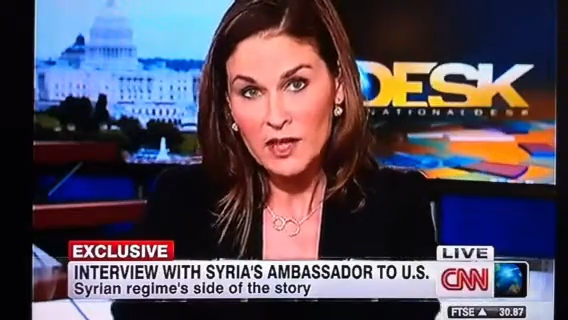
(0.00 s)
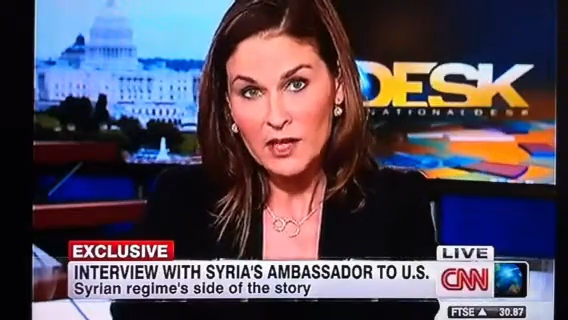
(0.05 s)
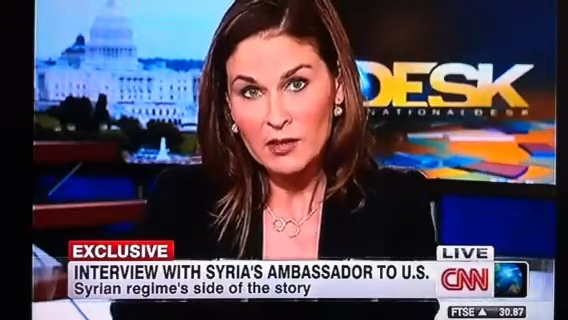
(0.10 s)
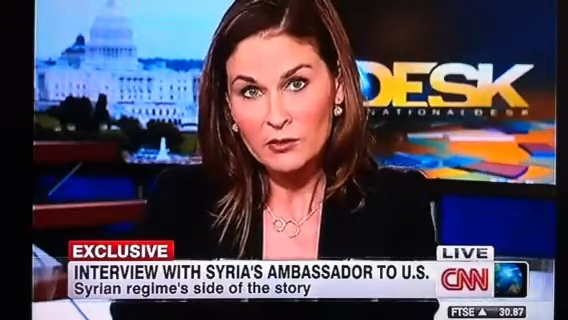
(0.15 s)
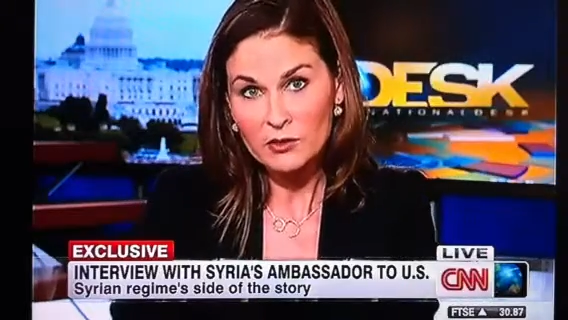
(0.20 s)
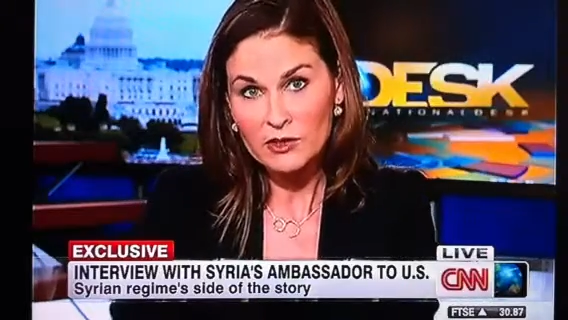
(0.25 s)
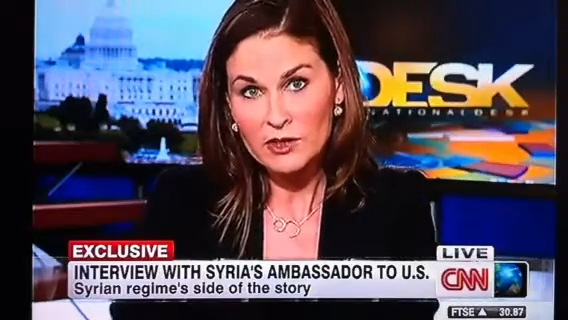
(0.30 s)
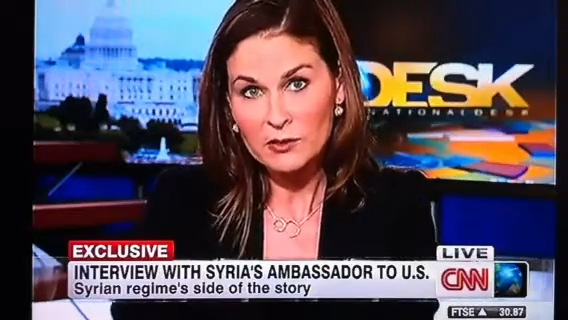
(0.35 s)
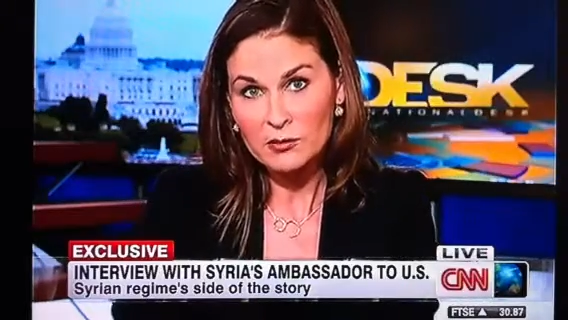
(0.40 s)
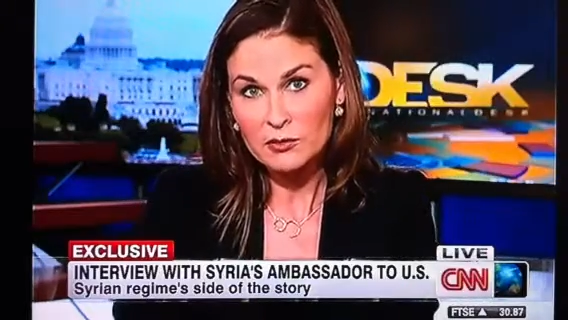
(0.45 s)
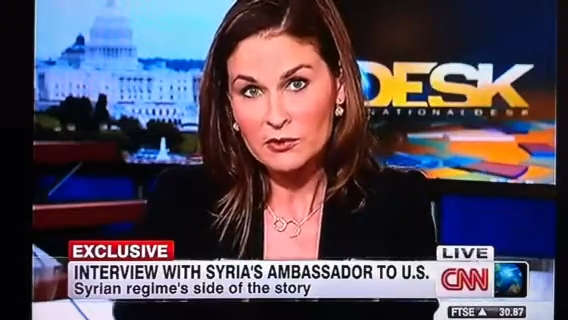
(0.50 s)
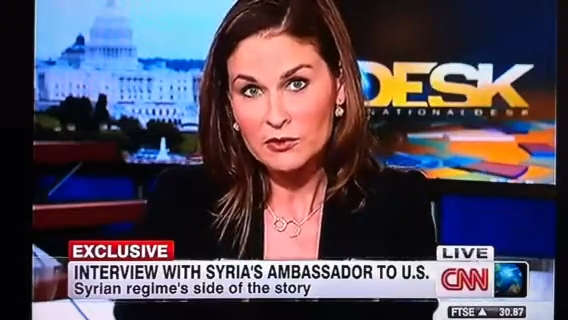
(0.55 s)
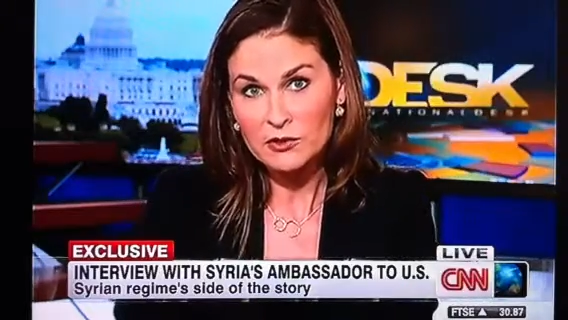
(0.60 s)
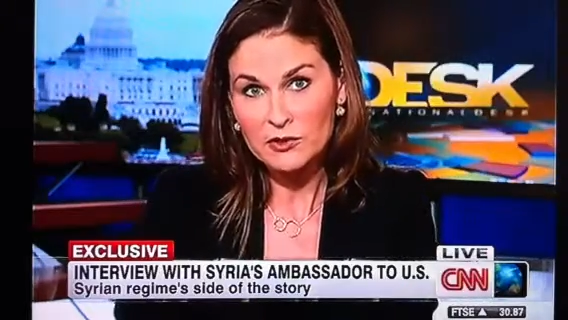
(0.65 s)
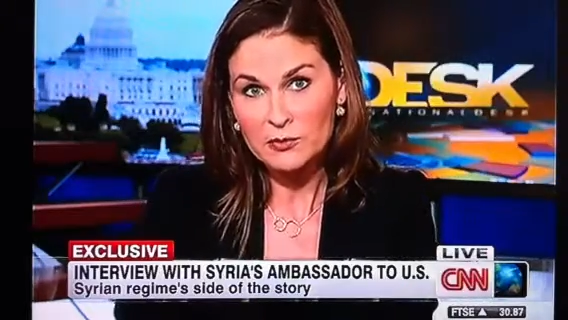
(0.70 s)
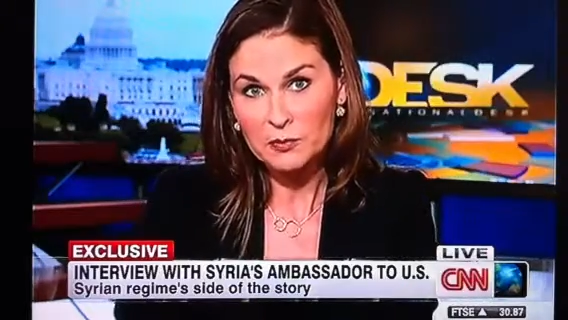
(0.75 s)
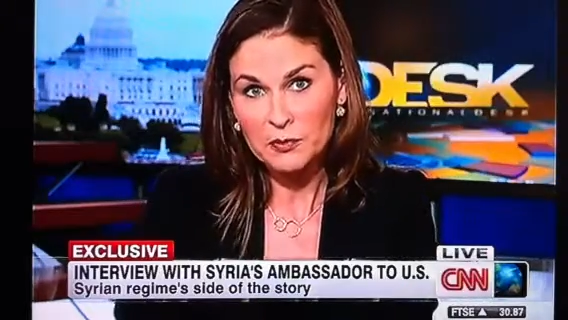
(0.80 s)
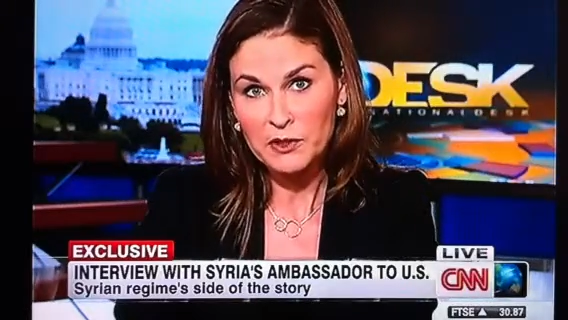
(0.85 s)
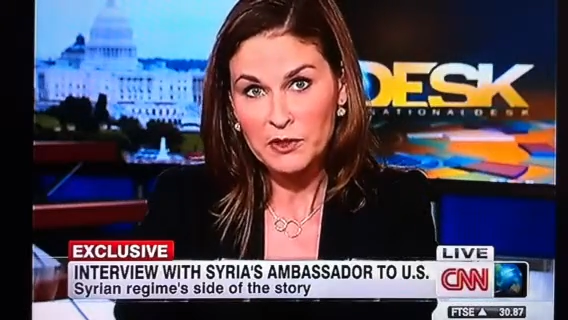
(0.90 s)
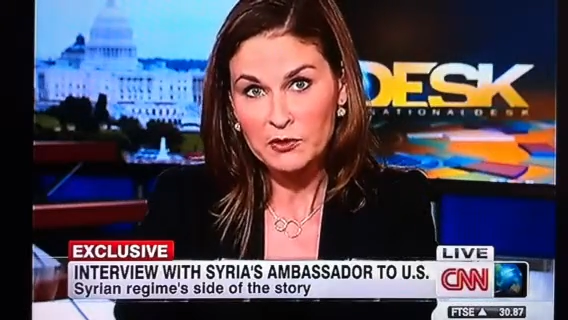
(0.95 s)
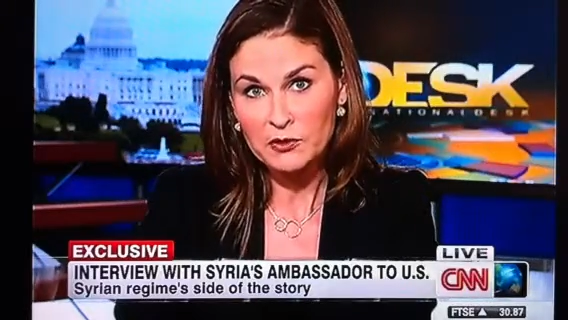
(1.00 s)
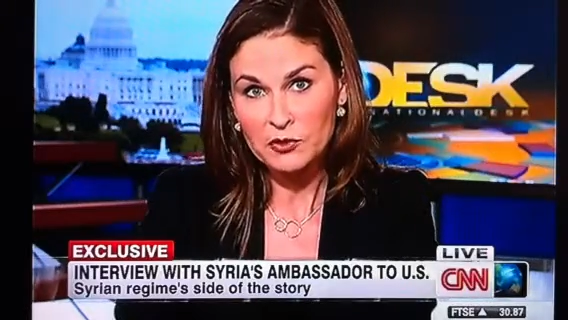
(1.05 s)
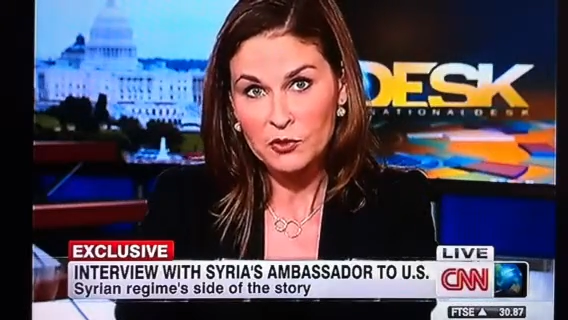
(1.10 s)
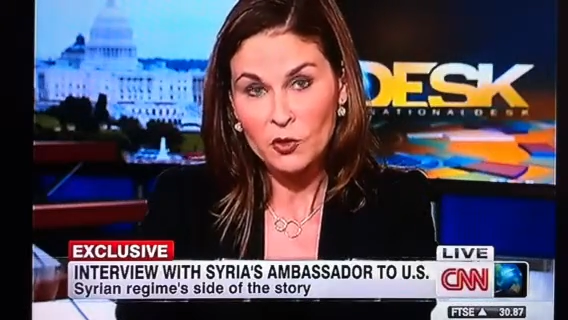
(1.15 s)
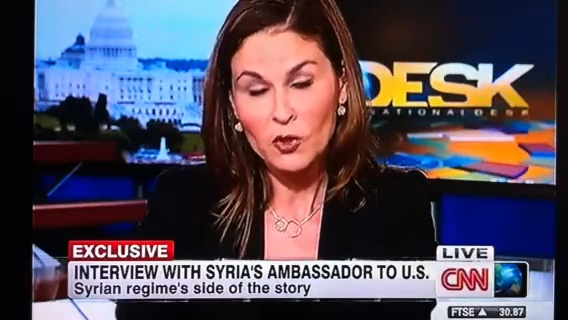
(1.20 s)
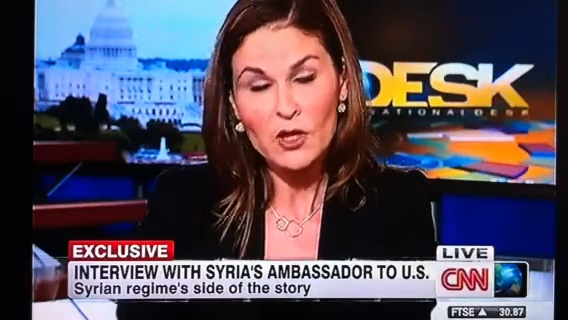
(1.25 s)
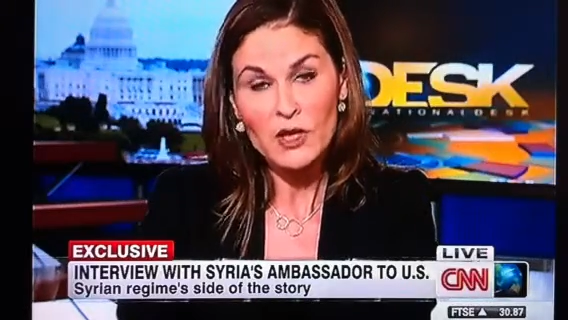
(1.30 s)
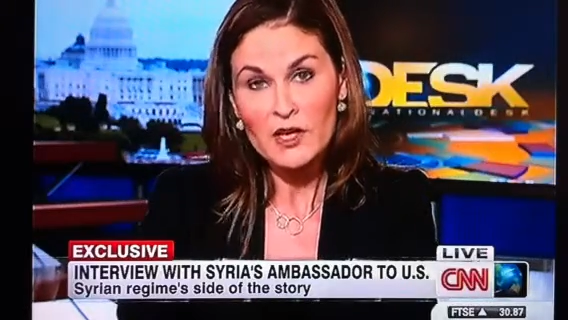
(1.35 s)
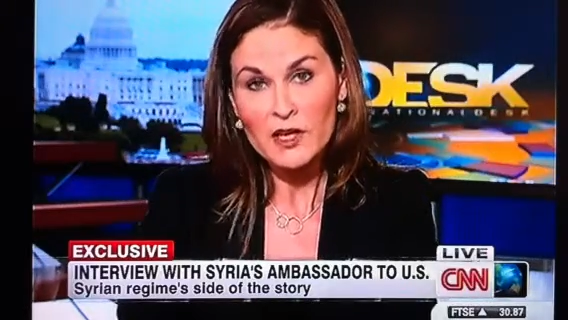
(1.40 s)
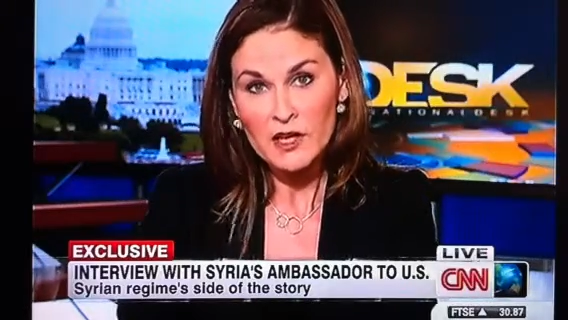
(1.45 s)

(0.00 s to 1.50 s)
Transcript: I was able to speak to